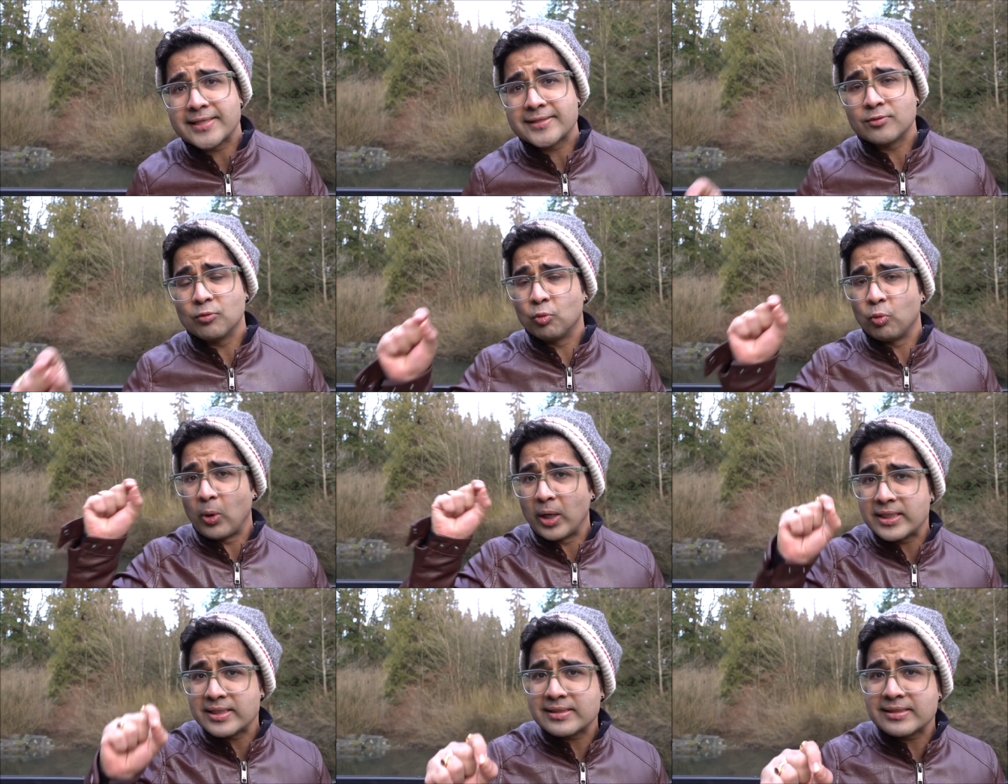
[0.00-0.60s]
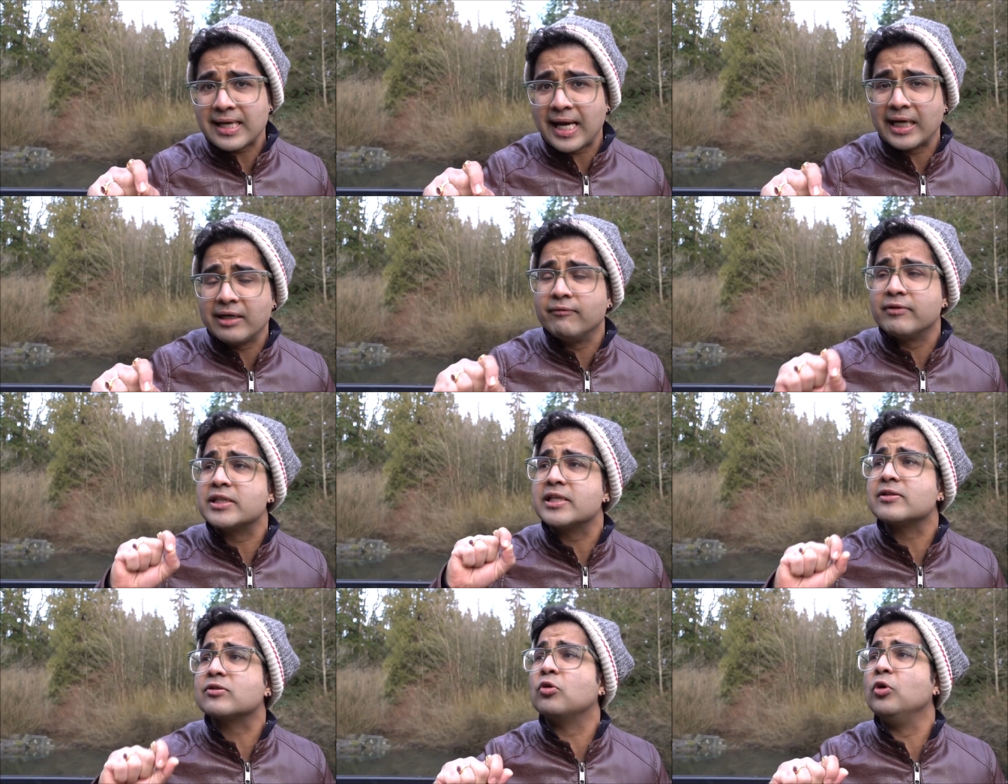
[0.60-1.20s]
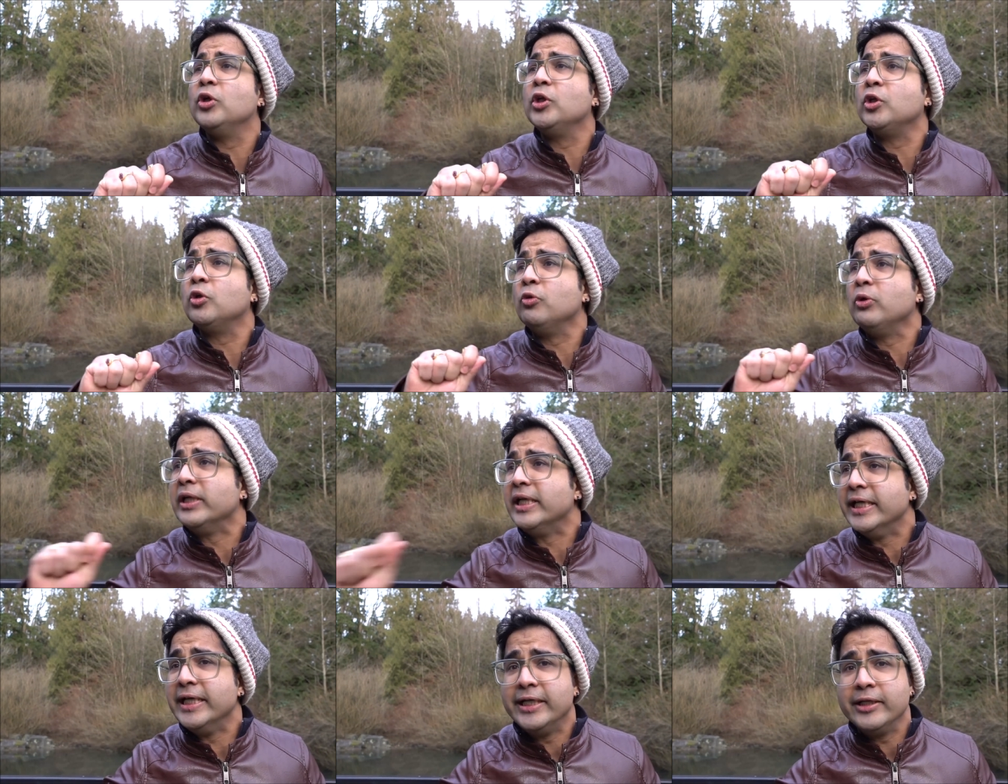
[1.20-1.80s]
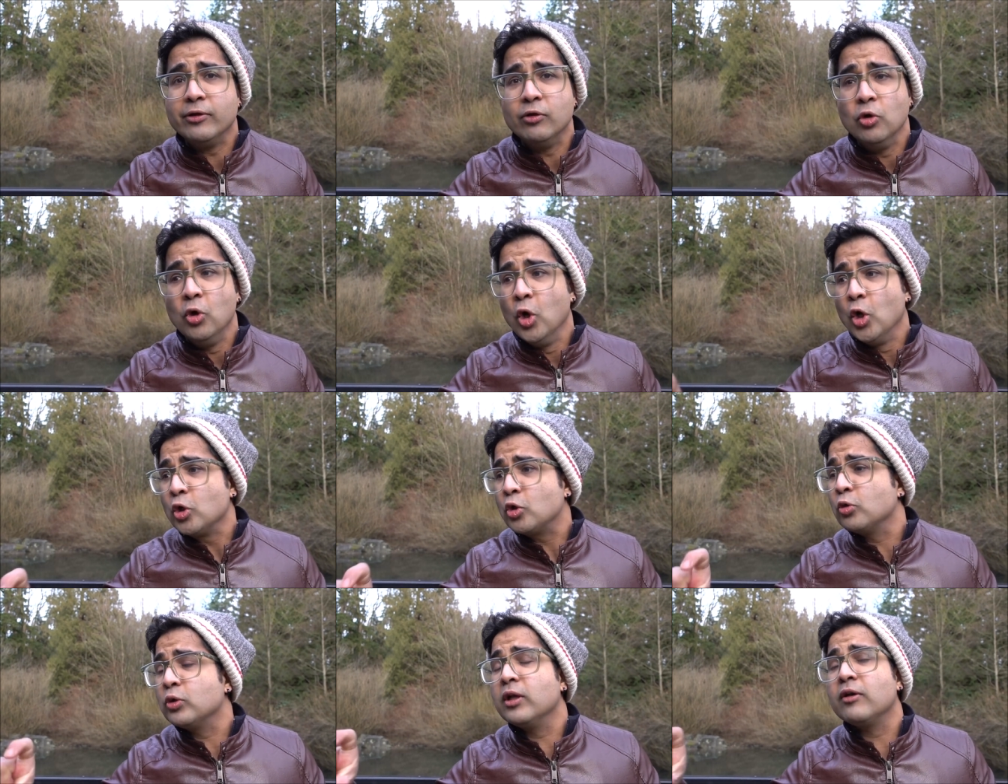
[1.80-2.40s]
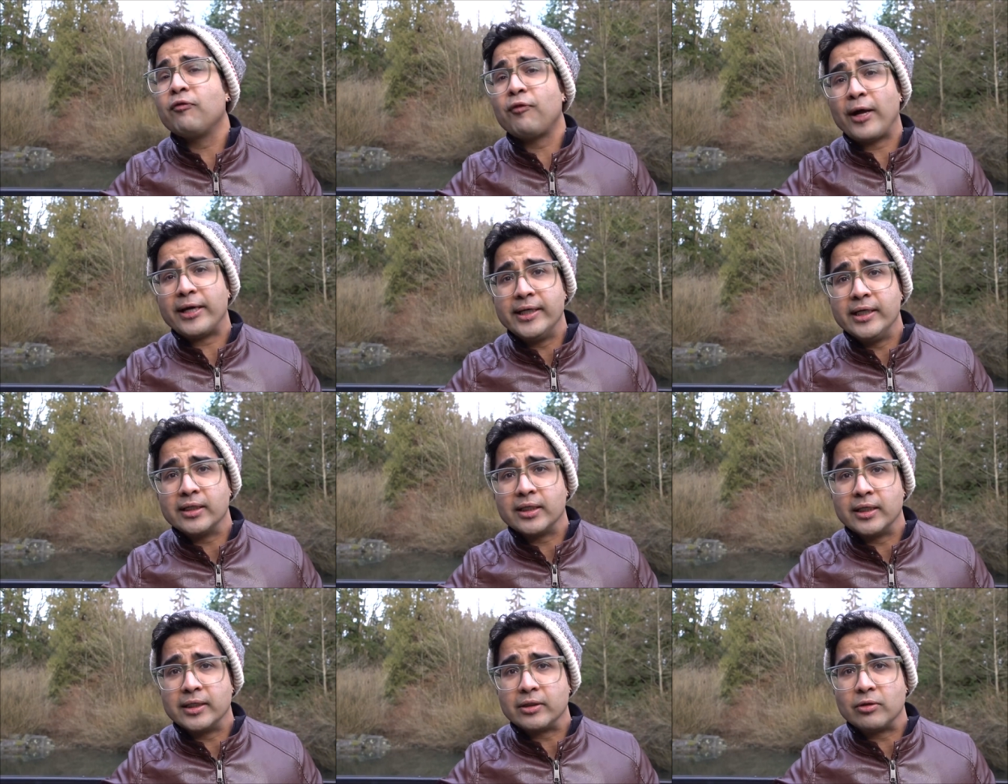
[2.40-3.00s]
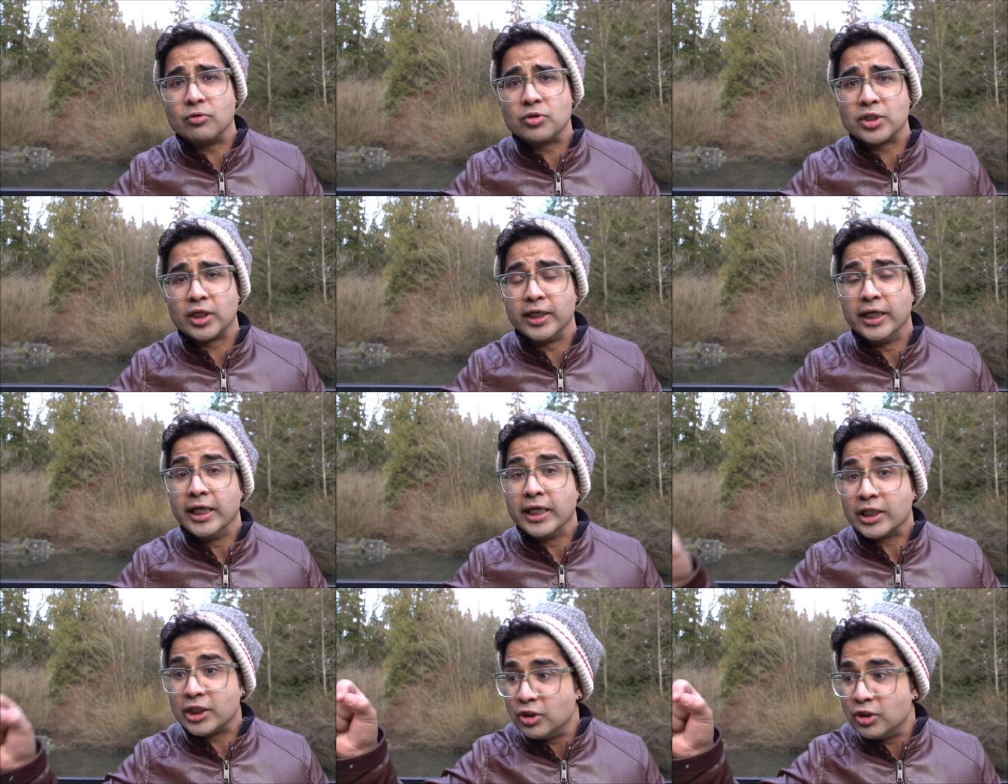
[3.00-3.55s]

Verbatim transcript: as one sign which is going to lead you to the final conclusion.